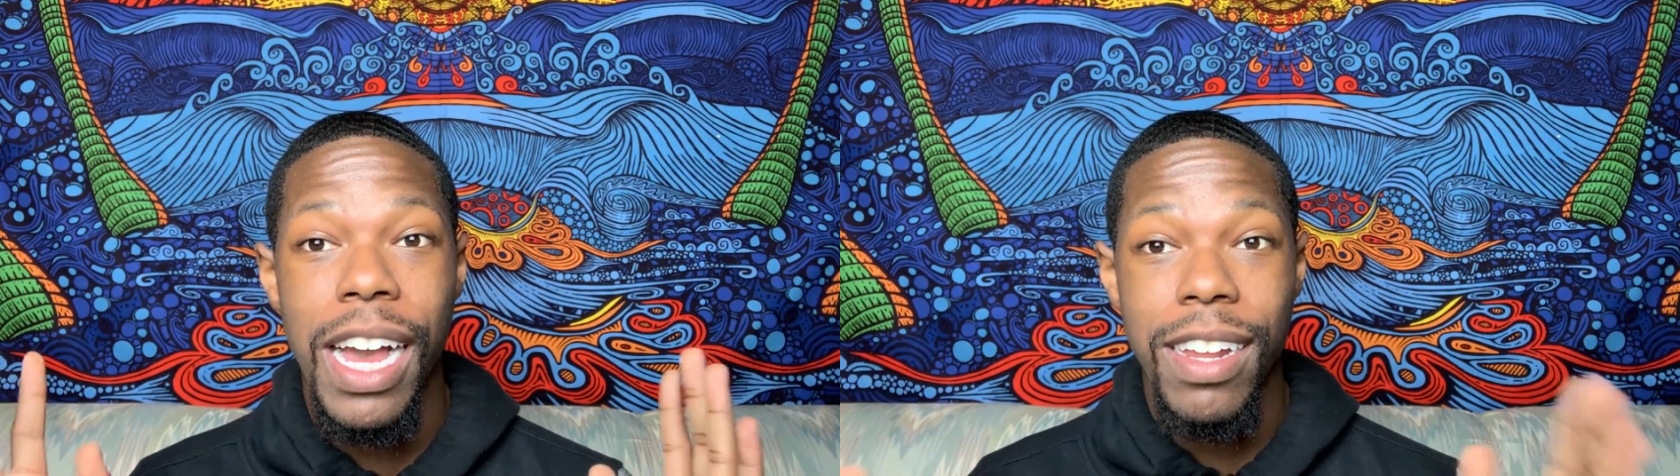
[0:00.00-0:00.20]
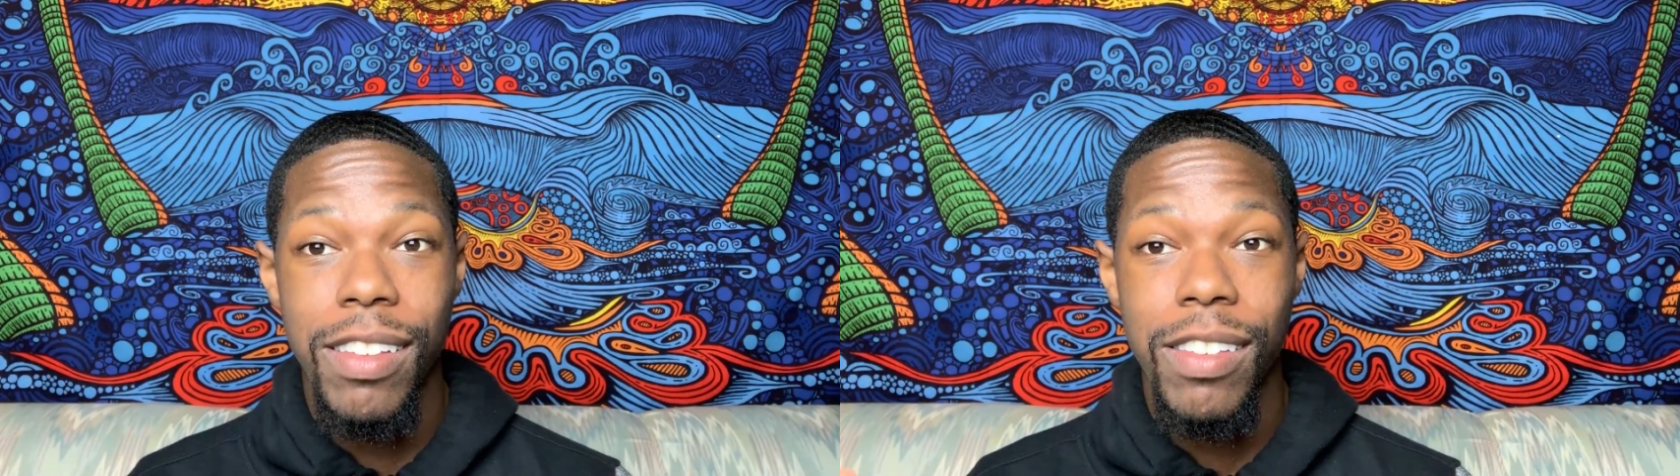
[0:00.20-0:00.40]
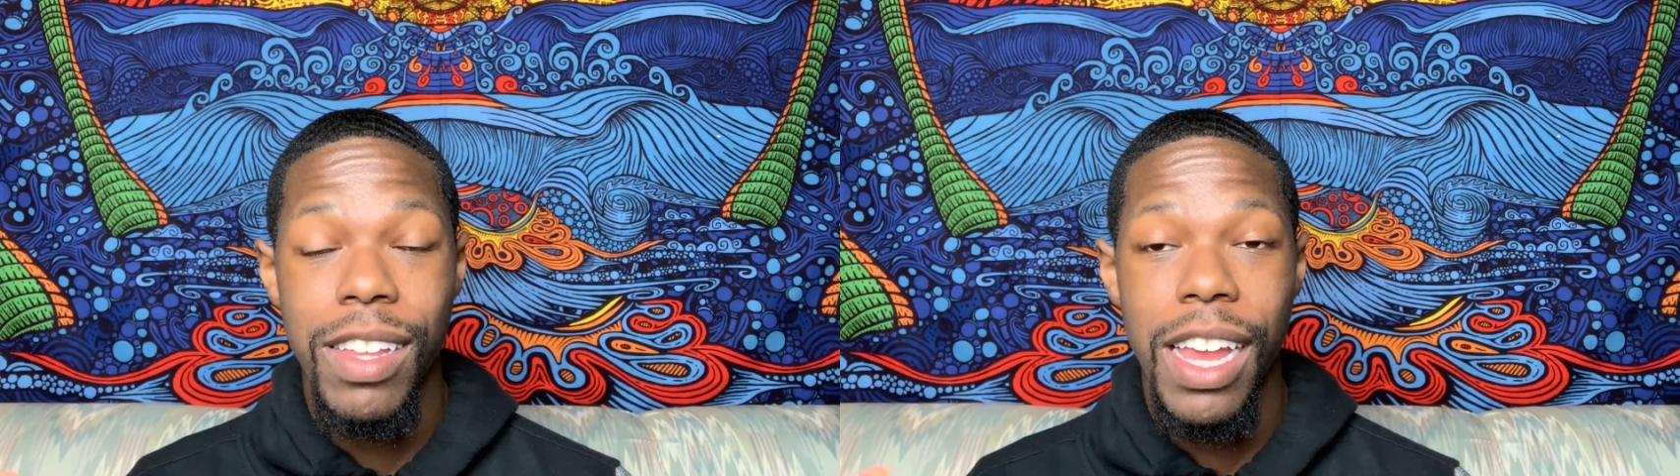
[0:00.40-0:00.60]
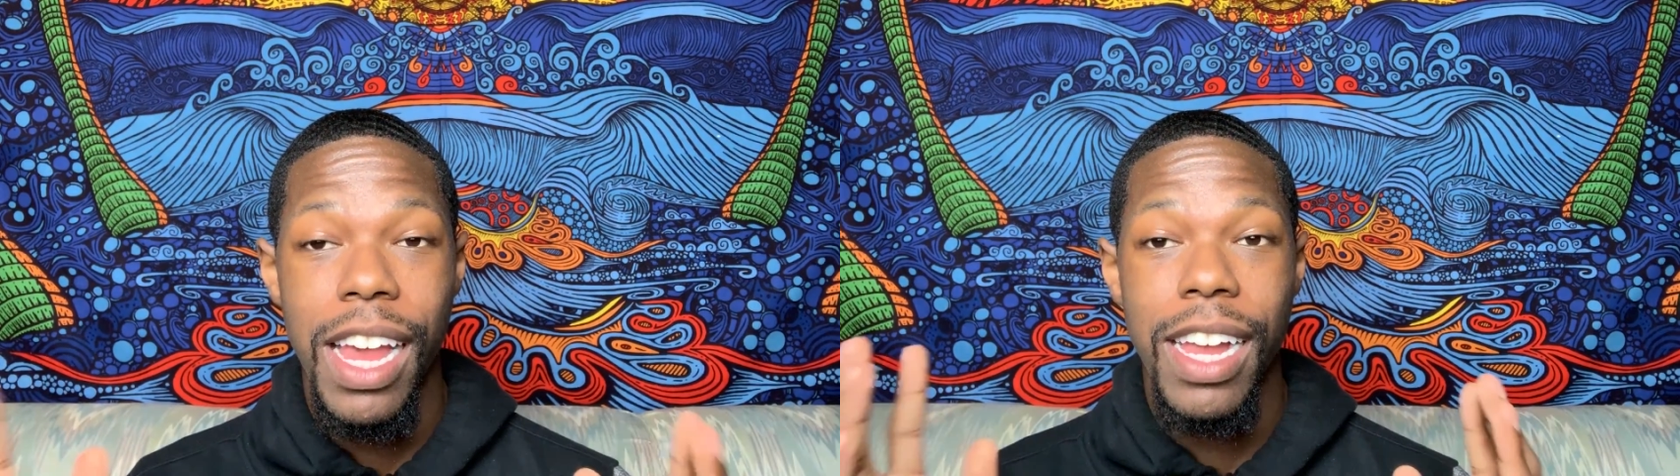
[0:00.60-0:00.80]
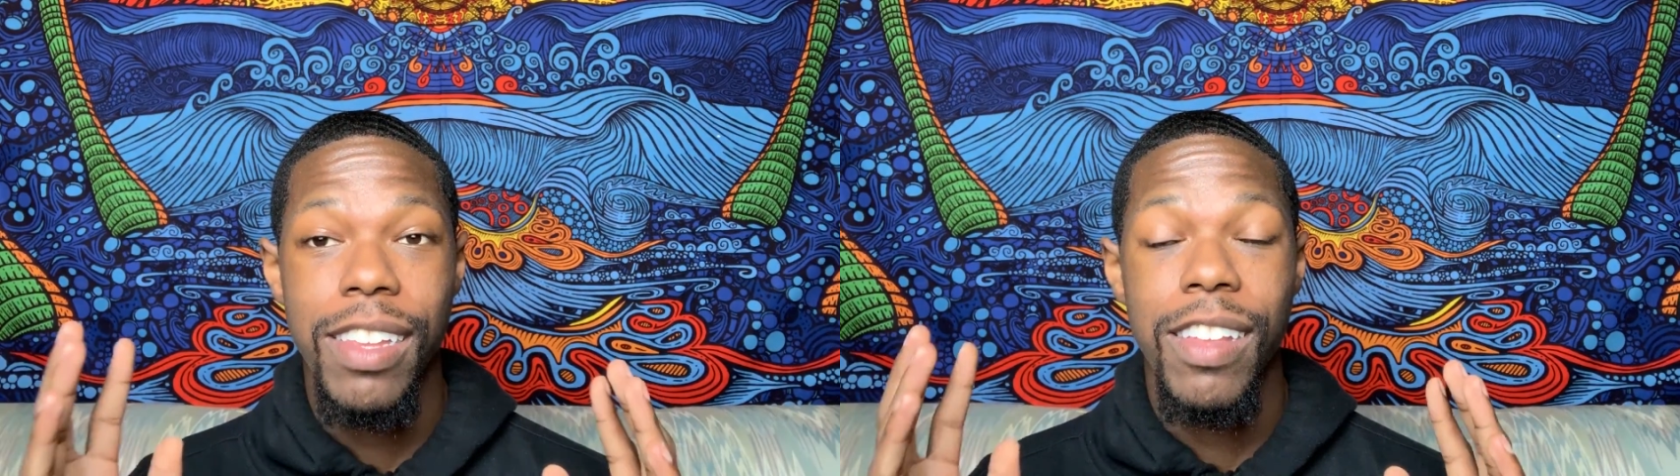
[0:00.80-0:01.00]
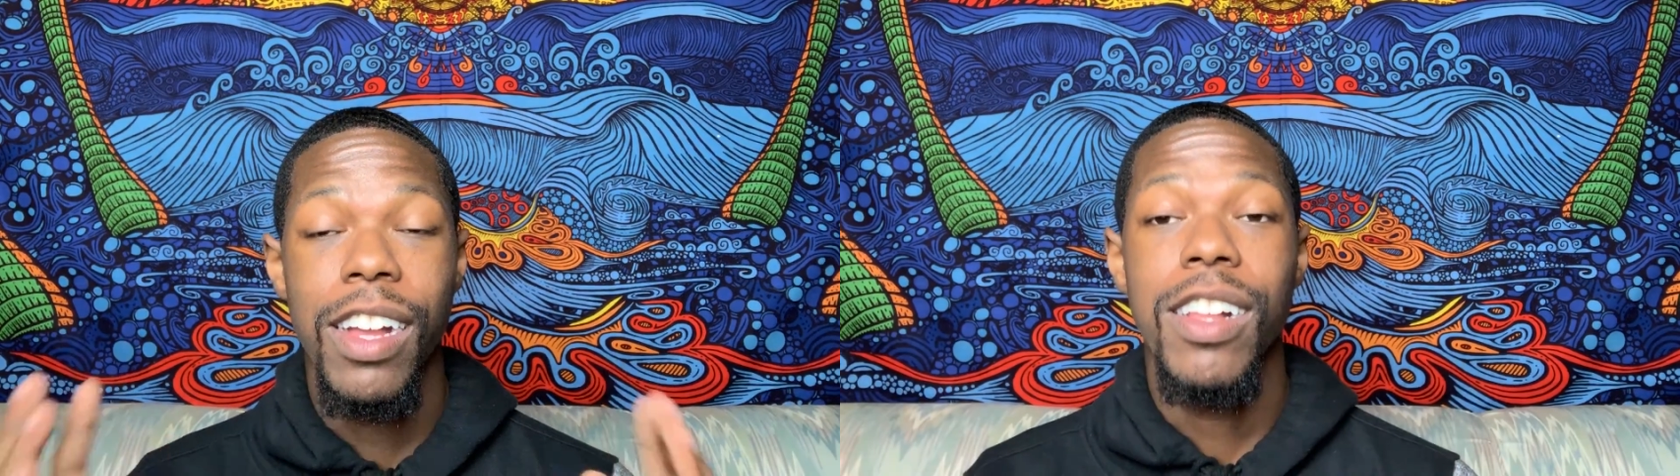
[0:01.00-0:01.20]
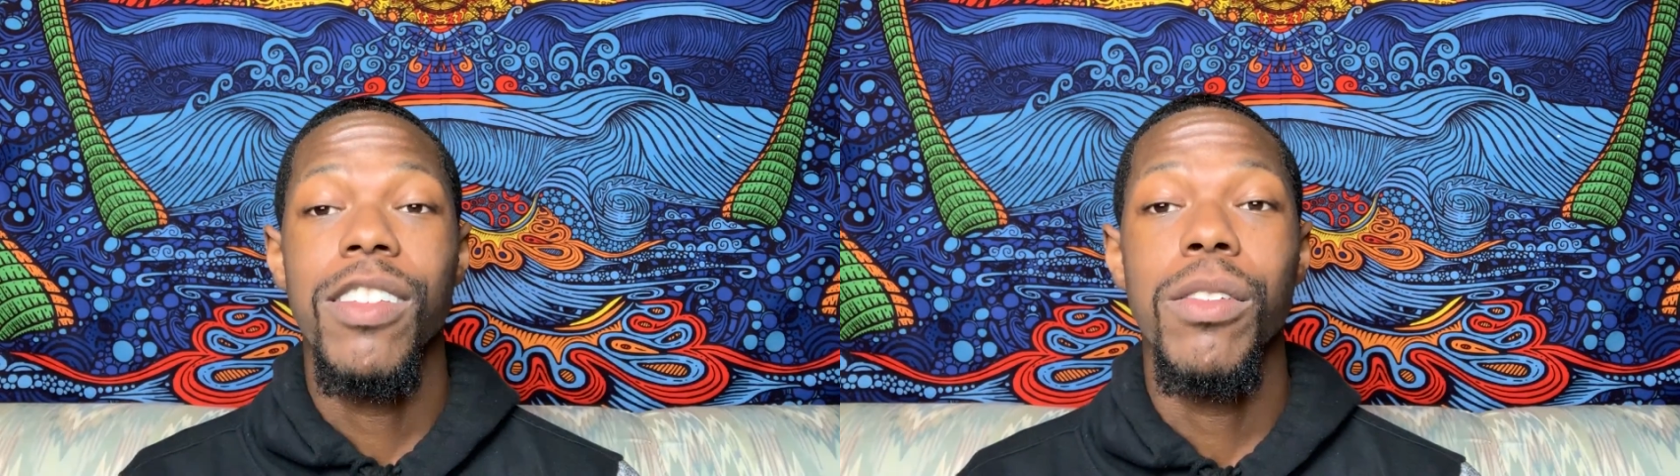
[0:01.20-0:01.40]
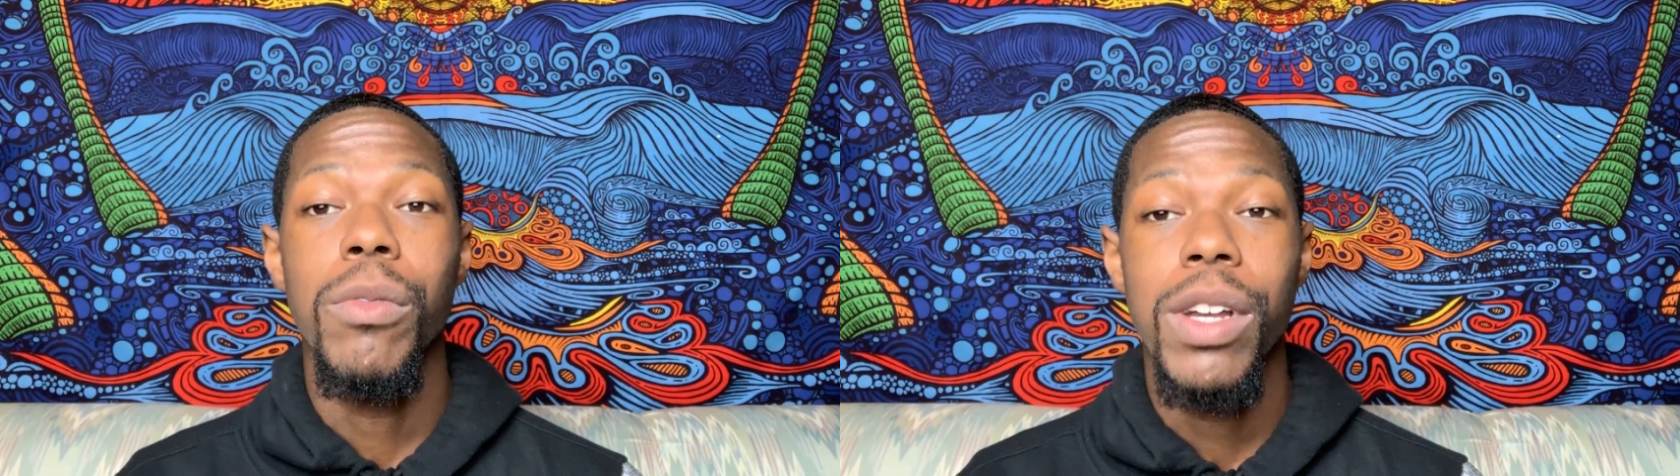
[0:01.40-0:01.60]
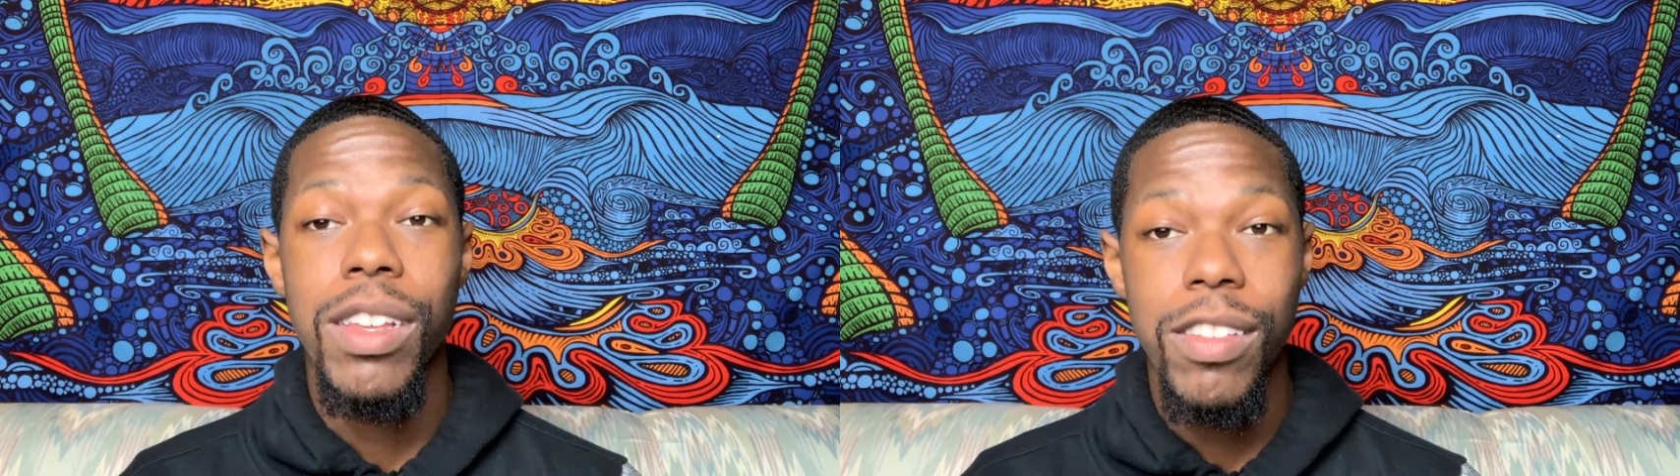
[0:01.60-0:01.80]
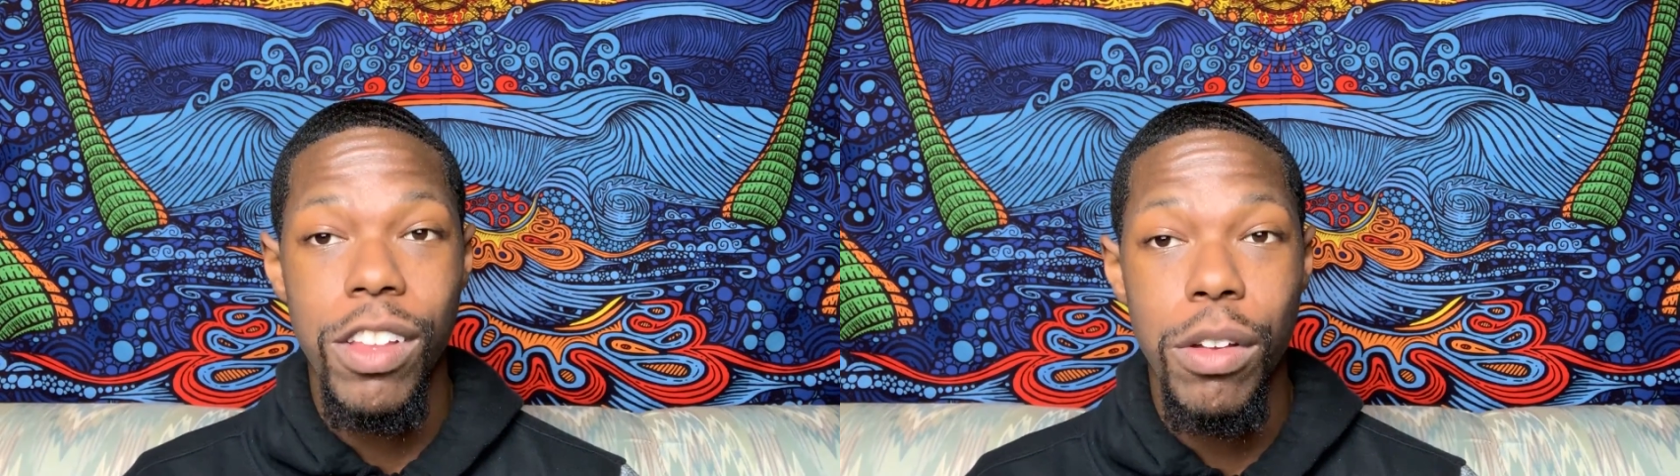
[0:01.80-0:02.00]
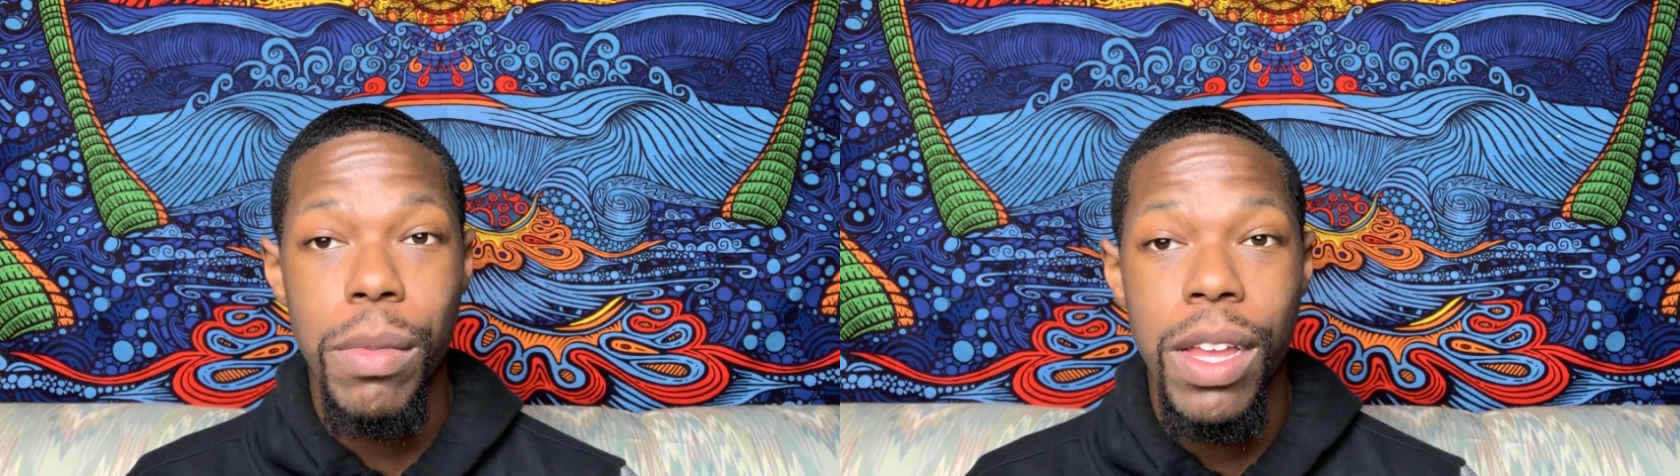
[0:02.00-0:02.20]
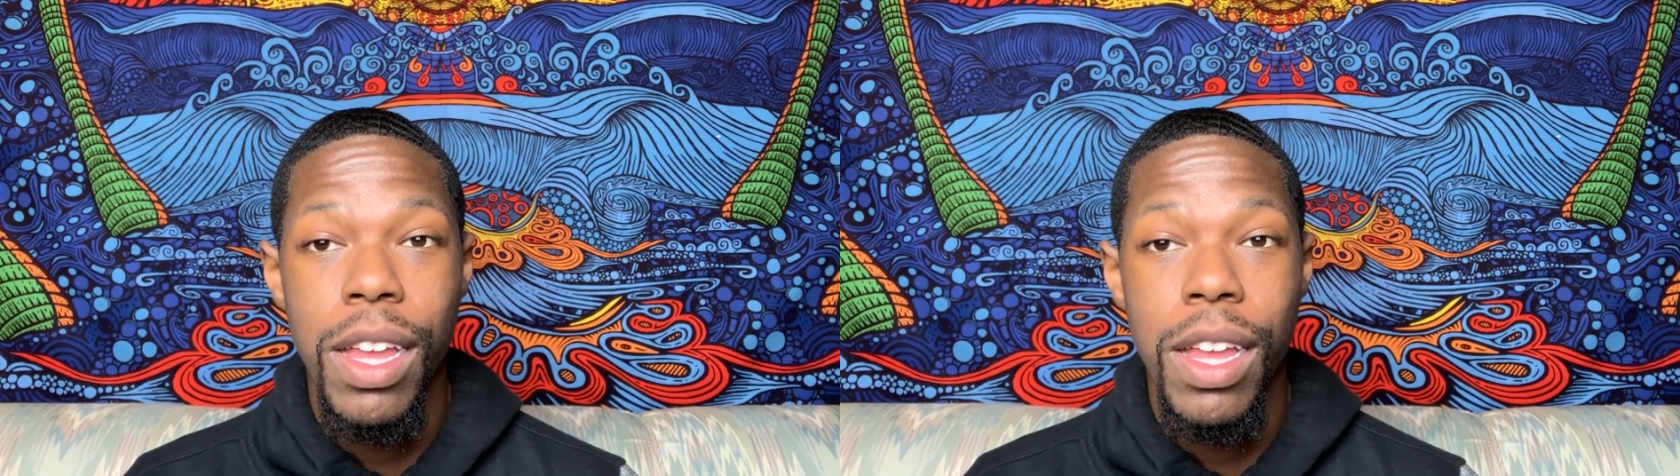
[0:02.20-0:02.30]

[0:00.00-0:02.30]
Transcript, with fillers: honestly had tons of wisdom